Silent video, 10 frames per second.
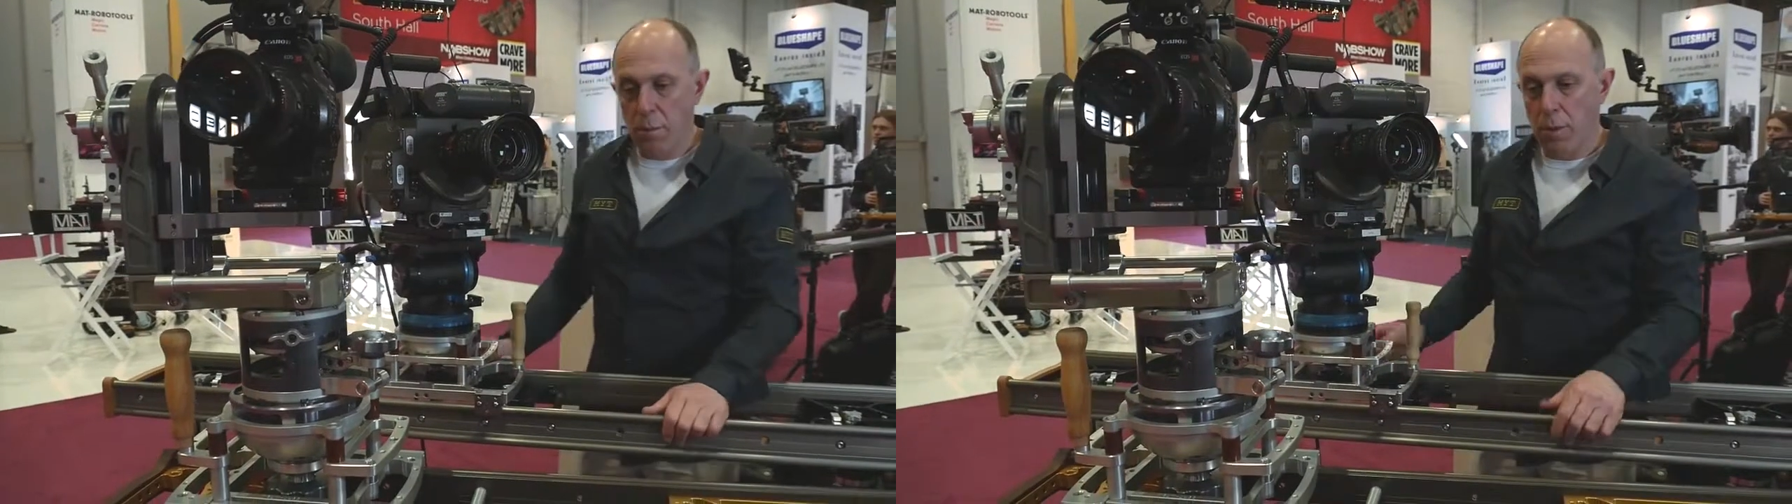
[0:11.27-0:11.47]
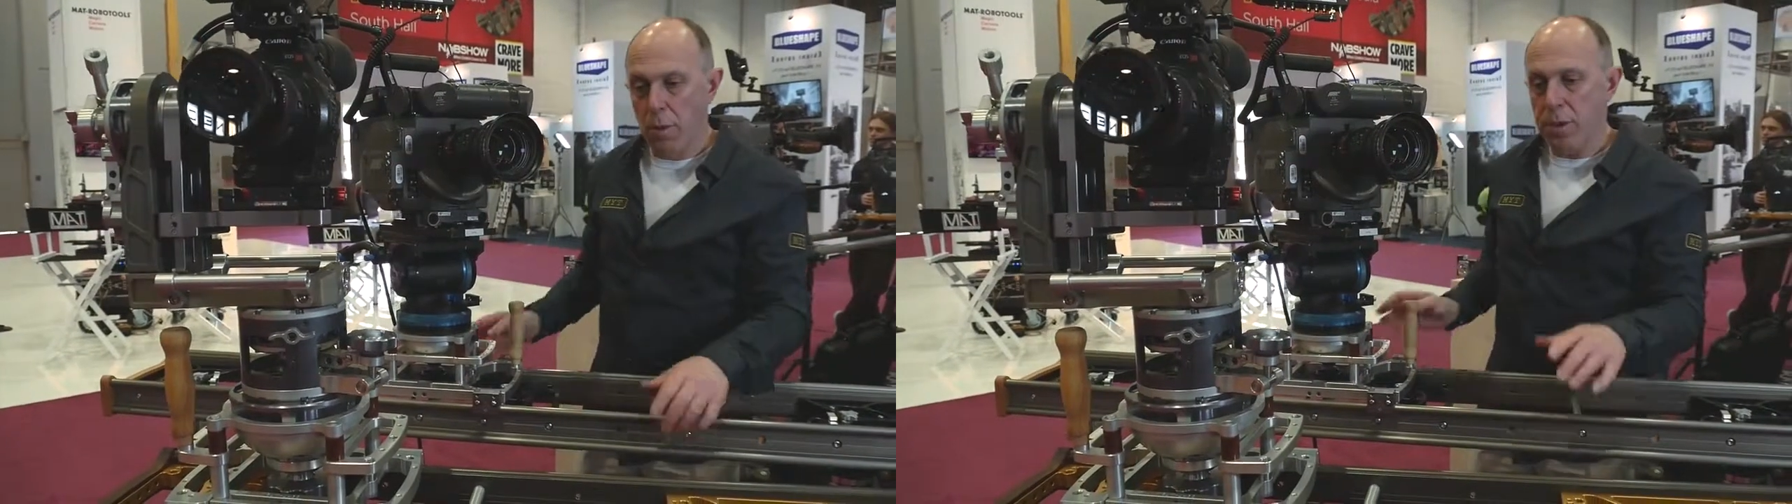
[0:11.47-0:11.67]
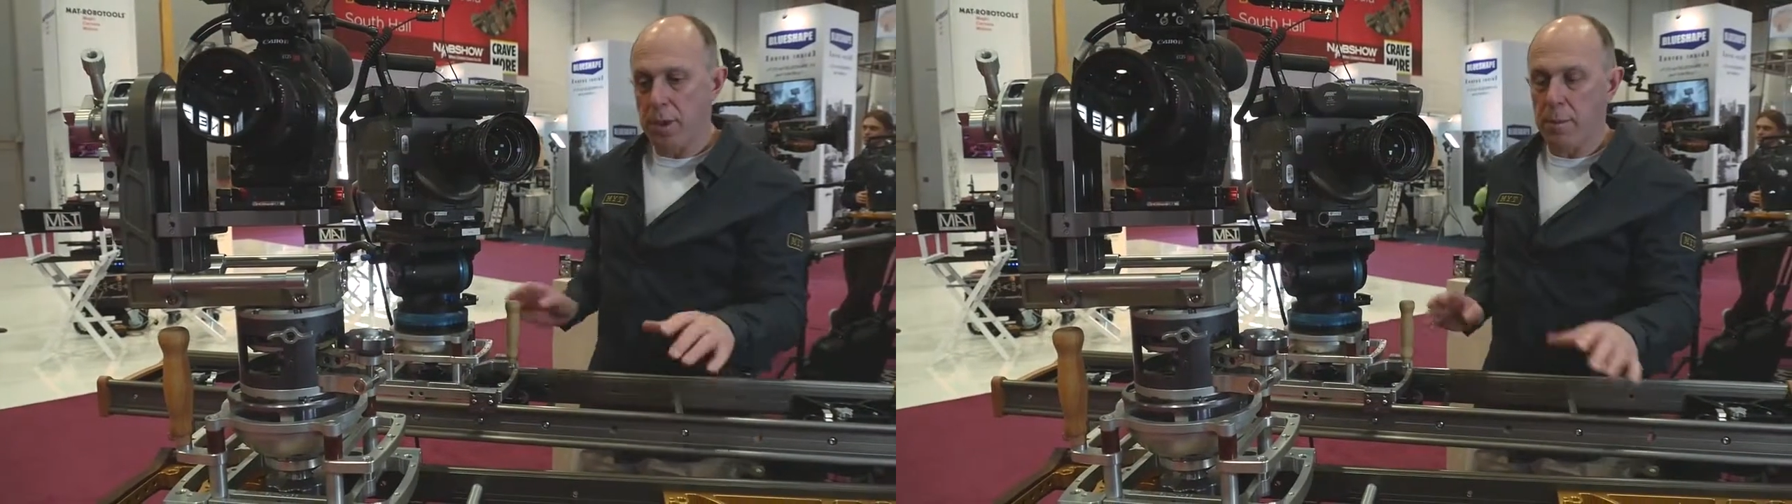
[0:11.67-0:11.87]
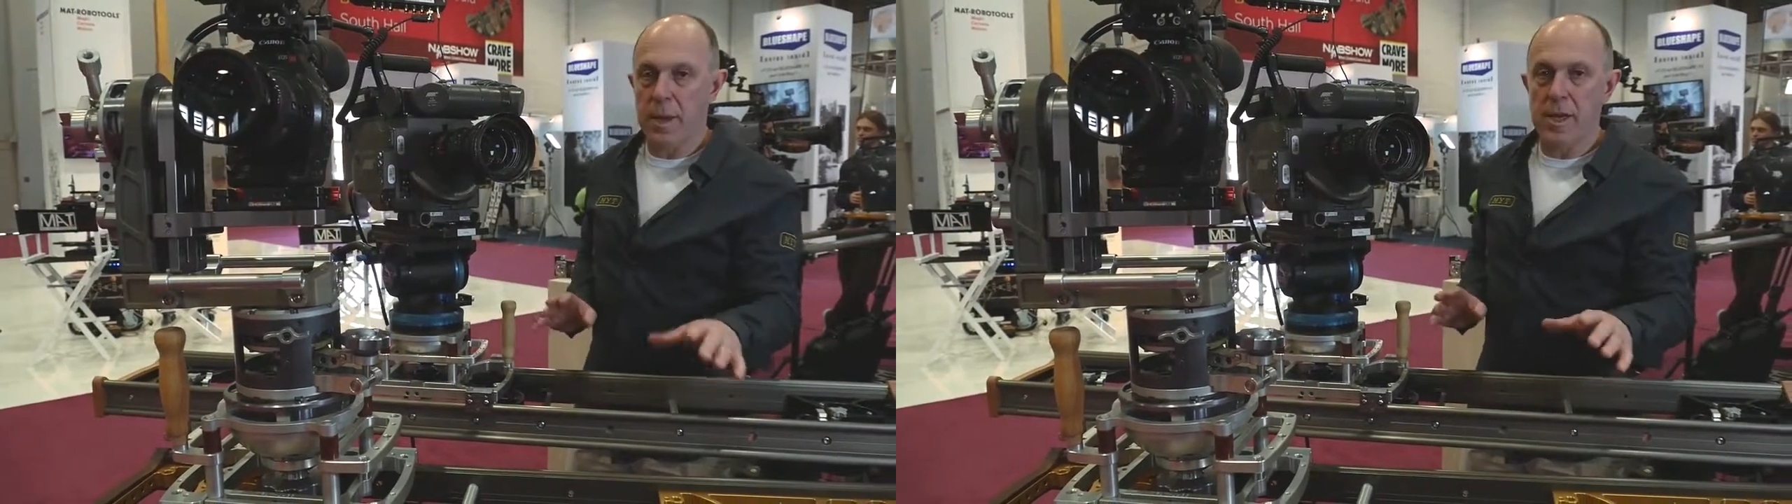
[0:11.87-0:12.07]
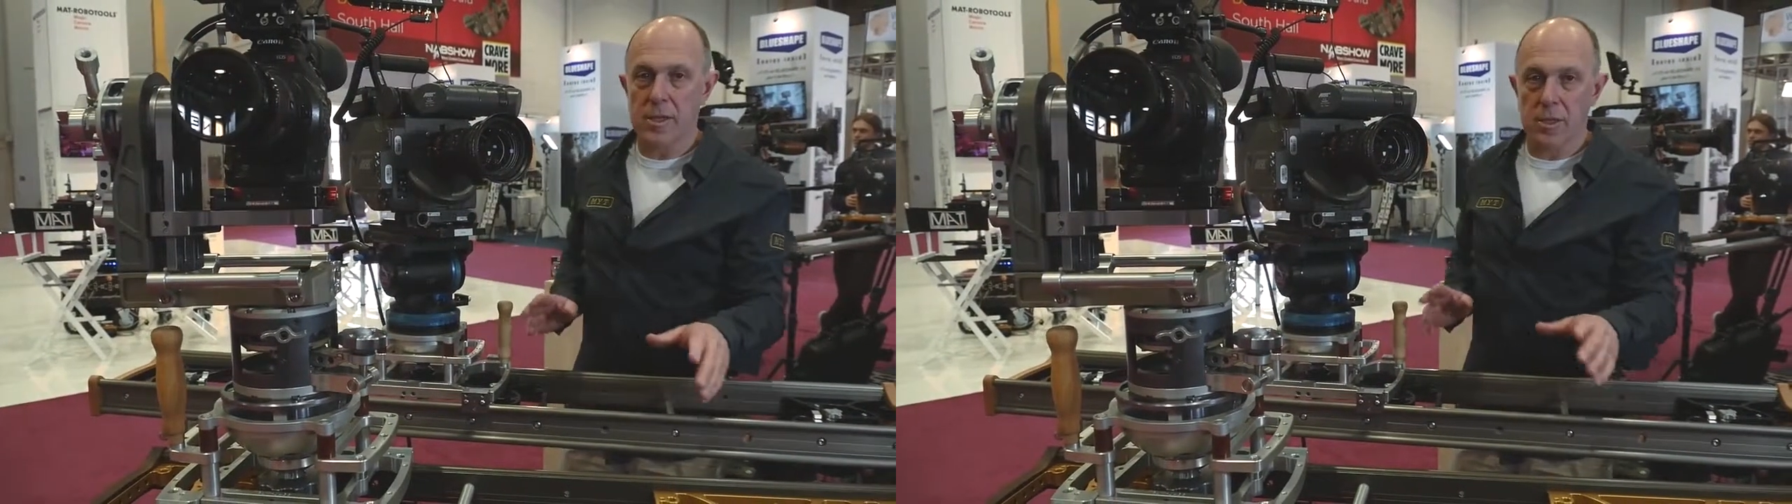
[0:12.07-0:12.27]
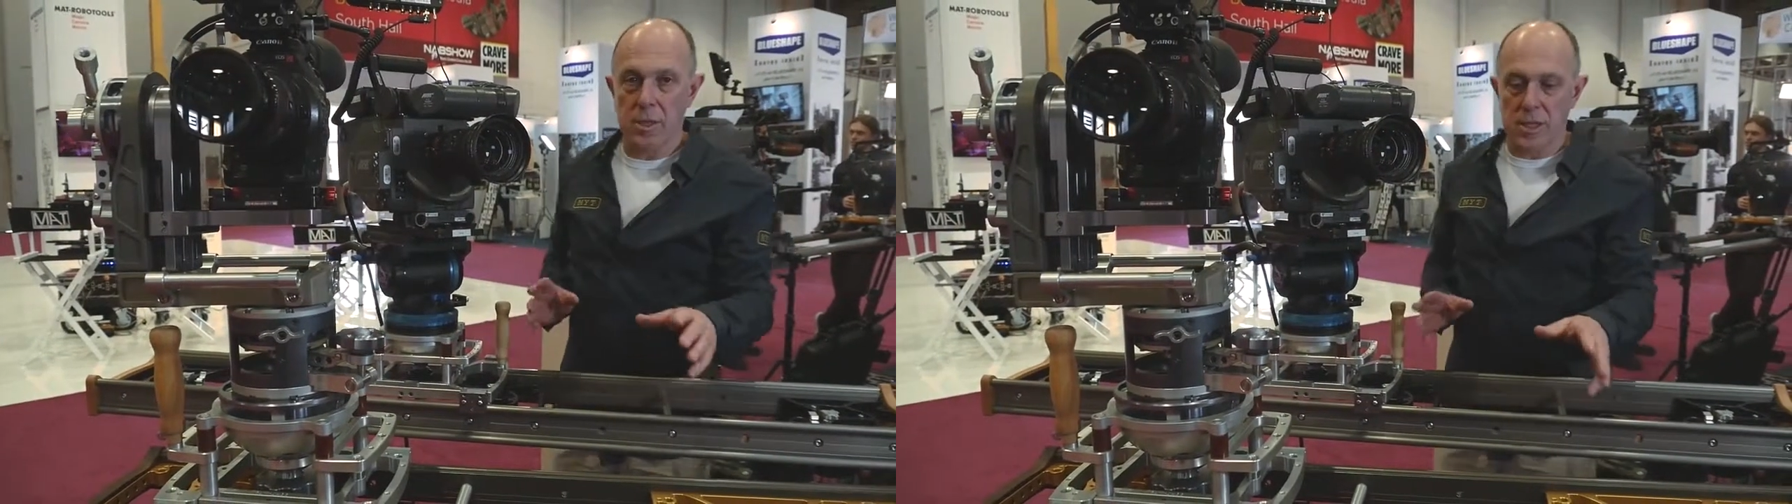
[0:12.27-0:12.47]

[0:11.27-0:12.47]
Both are based on the